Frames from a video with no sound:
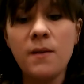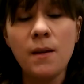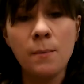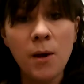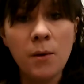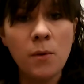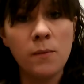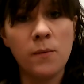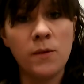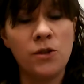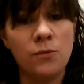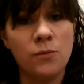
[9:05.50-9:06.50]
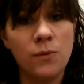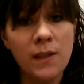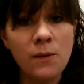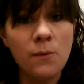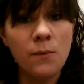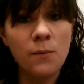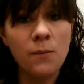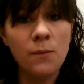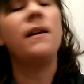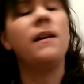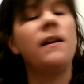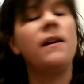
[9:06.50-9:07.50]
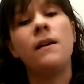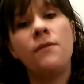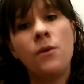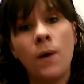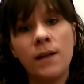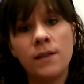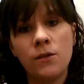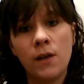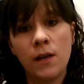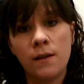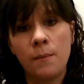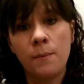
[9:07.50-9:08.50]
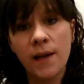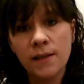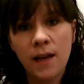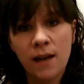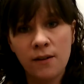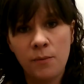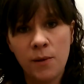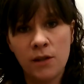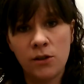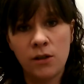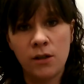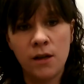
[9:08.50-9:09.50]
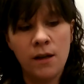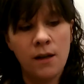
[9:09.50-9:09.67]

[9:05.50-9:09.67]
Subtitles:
But what you really want, if you want to get the best kind of picture